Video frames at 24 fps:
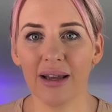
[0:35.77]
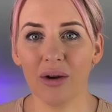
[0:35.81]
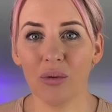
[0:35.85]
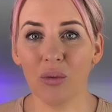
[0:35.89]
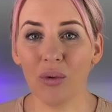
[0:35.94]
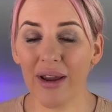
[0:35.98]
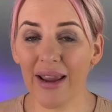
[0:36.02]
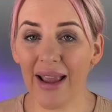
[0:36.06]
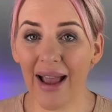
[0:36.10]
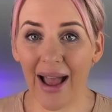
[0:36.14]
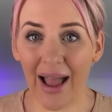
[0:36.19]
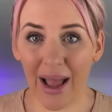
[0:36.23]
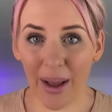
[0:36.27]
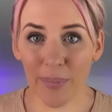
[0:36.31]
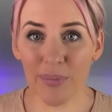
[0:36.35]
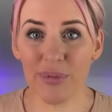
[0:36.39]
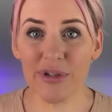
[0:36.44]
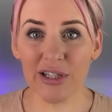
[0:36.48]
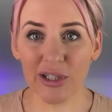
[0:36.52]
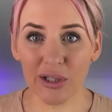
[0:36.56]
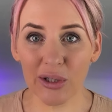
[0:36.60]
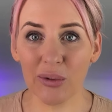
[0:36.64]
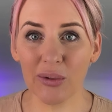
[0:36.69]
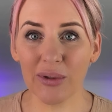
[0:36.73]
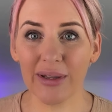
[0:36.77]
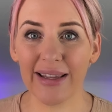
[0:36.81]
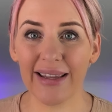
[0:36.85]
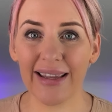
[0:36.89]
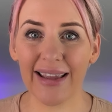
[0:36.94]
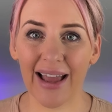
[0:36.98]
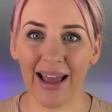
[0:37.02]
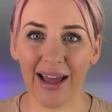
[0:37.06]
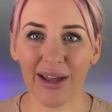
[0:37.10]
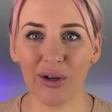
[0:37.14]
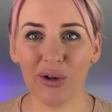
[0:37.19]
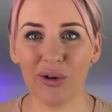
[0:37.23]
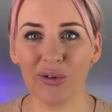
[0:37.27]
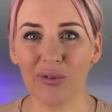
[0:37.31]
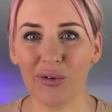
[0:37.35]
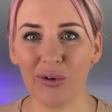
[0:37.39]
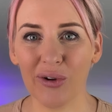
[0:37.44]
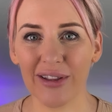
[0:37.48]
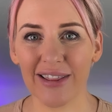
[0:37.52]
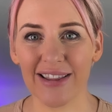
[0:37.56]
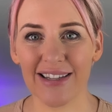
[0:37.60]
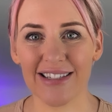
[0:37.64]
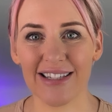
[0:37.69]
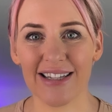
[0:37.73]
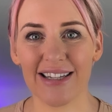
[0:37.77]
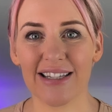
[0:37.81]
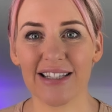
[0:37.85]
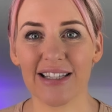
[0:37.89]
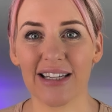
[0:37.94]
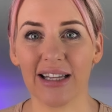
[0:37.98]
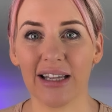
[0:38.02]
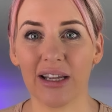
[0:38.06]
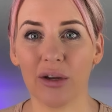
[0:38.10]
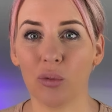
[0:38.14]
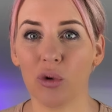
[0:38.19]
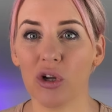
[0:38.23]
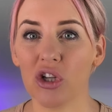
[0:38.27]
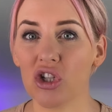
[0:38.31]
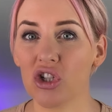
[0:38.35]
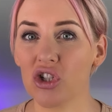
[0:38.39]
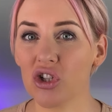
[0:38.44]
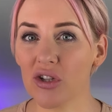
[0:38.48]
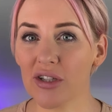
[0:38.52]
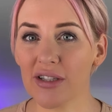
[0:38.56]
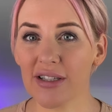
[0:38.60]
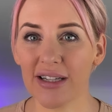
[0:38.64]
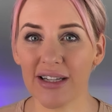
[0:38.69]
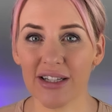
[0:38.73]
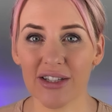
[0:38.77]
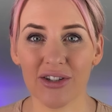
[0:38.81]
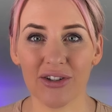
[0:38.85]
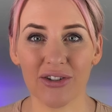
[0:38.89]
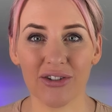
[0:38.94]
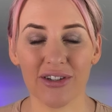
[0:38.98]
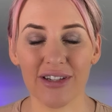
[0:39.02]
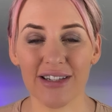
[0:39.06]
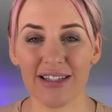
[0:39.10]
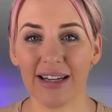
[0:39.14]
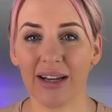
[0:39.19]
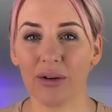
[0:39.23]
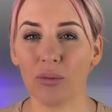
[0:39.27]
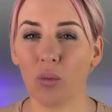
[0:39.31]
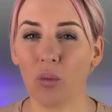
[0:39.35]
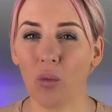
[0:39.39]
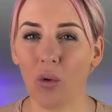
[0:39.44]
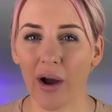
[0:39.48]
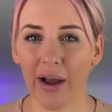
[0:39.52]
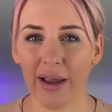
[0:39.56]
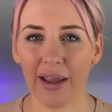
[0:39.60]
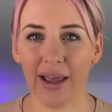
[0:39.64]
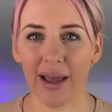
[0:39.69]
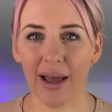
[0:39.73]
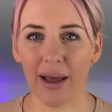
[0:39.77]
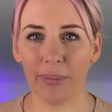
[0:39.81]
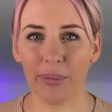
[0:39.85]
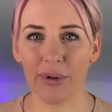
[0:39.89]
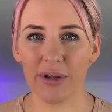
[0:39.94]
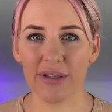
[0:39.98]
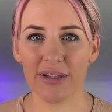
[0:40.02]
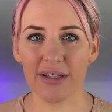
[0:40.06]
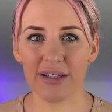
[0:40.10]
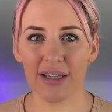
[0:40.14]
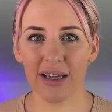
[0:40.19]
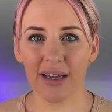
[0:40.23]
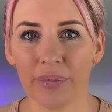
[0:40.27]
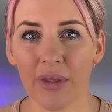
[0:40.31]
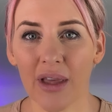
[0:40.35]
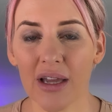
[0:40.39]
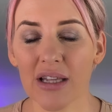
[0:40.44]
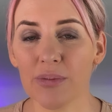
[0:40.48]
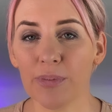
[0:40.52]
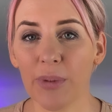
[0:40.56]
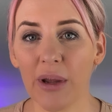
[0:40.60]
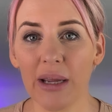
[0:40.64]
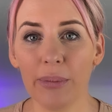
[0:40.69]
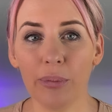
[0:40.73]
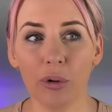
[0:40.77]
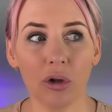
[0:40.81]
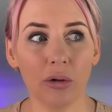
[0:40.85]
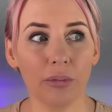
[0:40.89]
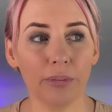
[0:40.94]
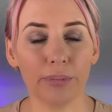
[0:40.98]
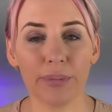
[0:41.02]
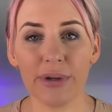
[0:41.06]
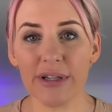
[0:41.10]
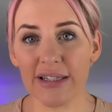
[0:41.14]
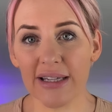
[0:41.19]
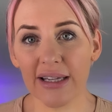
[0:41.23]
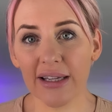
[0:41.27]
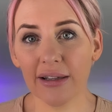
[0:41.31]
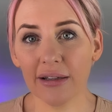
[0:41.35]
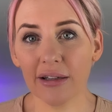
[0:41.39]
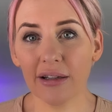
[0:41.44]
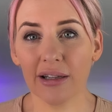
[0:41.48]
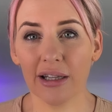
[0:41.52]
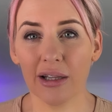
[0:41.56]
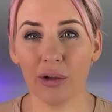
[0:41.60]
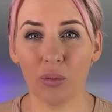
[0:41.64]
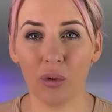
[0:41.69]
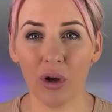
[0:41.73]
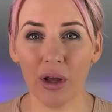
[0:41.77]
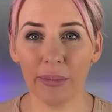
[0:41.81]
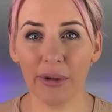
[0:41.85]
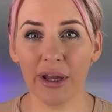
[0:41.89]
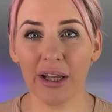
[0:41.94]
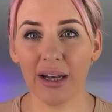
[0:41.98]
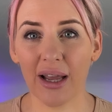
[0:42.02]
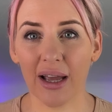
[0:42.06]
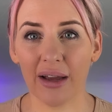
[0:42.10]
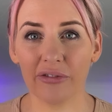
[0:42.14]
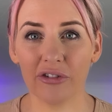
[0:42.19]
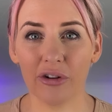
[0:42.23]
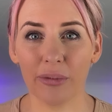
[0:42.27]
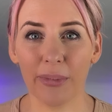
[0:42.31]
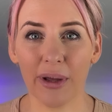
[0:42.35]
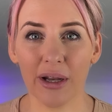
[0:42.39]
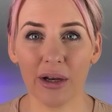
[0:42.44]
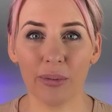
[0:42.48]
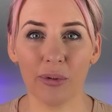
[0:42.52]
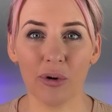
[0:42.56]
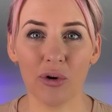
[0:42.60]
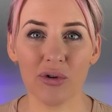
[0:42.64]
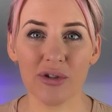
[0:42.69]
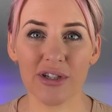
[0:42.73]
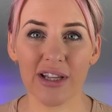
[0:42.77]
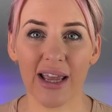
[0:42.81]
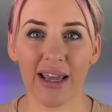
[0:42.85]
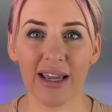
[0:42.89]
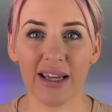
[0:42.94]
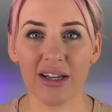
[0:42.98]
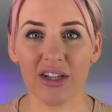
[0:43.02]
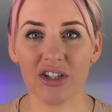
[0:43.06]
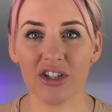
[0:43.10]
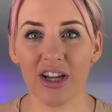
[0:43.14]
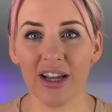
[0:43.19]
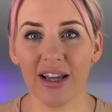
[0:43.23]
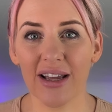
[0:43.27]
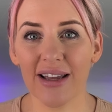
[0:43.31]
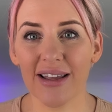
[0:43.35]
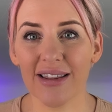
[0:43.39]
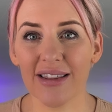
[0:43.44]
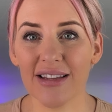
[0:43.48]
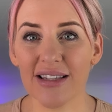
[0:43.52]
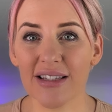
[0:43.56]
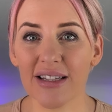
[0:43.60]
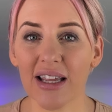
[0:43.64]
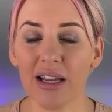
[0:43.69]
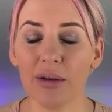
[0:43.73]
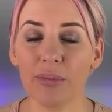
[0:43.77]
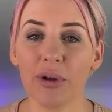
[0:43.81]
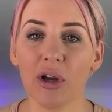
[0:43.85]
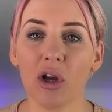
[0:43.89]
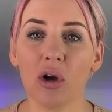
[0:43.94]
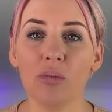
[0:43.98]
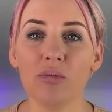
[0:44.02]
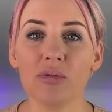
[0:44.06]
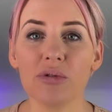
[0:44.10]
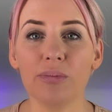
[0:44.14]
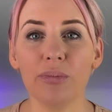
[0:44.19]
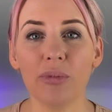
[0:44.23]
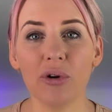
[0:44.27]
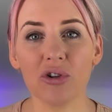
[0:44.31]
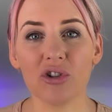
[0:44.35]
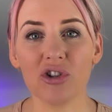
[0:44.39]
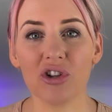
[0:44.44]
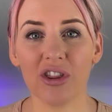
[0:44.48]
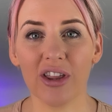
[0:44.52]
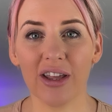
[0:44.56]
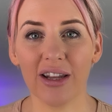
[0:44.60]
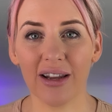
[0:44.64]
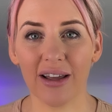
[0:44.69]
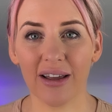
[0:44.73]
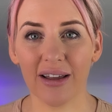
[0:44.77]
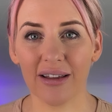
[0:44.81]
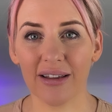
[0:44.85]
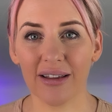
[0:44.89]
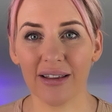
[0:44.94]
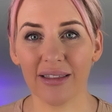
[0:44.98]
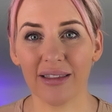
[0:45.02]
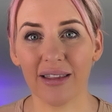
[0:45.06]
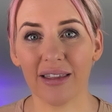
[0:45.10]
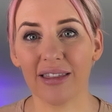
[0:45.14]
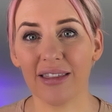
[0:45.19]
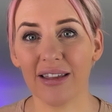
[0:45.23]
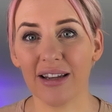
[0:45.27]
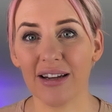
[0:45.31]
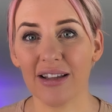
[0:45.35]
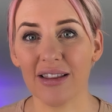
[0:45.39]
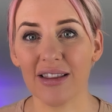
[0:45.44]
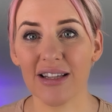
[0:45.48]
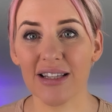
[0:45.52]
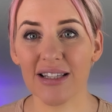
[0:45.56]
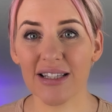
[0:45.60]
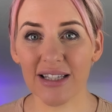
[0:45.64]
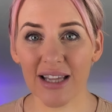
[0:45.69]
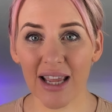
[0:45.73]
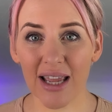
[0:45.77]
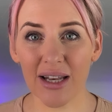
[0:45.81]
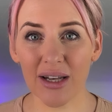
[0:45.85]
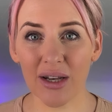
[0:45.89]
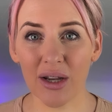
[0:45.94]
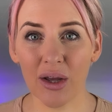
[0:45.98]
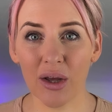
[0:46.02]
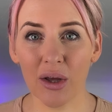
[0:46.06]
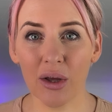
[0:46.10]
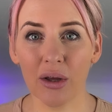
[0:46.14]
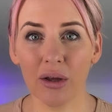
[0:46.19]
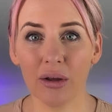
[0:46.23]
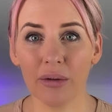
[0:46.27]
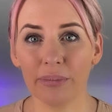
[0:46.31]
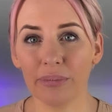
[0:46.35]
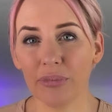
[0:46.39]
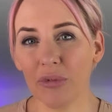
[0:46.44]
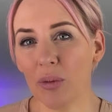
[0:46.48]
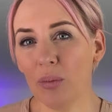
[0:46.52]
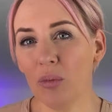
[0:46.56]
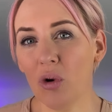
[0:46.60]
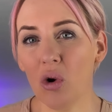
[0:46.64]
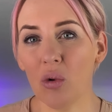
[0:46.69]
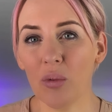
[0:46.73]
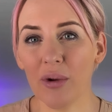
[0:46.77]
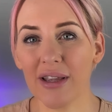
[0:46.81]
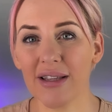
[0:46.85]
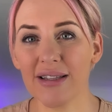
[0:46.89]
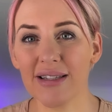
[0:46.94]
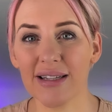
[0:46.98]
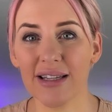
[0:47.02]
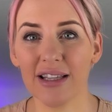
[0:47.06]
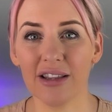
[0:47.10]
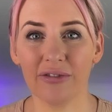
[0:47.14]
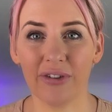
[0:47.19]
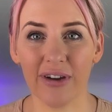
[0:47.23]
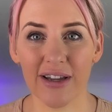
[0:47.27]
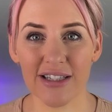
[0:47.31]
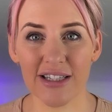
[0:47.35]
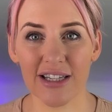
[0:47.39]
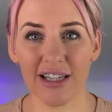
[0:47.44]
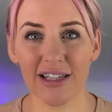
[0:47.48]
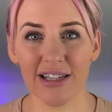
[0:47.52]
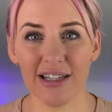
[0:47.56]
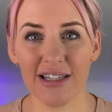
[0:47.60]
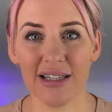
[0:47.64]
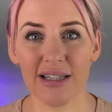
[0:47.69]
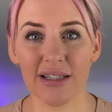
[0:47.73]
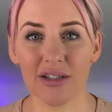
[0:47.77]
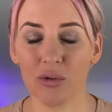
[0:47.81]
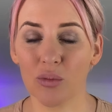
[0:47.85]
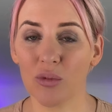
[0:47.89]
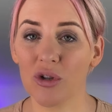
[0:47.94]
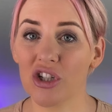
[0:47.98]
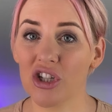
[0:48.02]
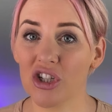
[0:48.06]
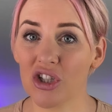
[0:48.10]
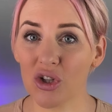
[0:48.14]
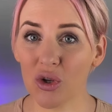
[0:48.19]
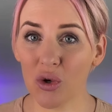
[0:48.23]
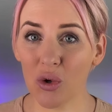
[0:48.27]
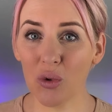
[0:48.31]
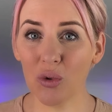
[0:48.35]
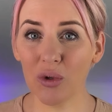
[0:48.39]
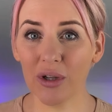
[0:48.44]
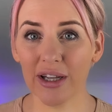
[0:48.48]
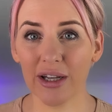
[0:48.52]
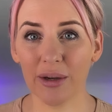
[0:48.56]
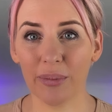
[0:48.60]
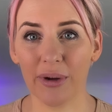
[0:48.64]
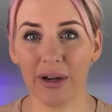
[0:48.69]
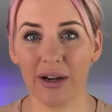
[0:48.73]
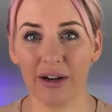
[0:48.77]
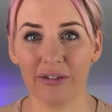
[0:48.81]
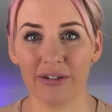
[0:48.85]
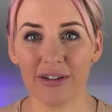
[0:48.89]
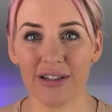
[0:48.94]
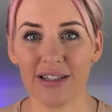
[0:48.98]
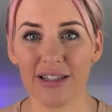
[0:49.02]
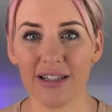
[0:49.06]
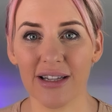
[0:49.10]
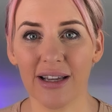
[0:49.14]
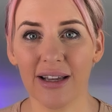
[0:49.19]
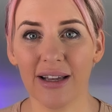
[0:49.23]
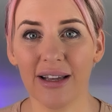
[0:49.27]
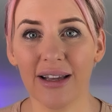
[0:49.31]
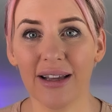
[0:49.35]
We absolutely can avoid this easily. We just need to understand why it happens. As people, particularly women after menopause age, the skin becomes much thinner. The thinner the skin, the more we can see the vascular system, which is cool in appearance.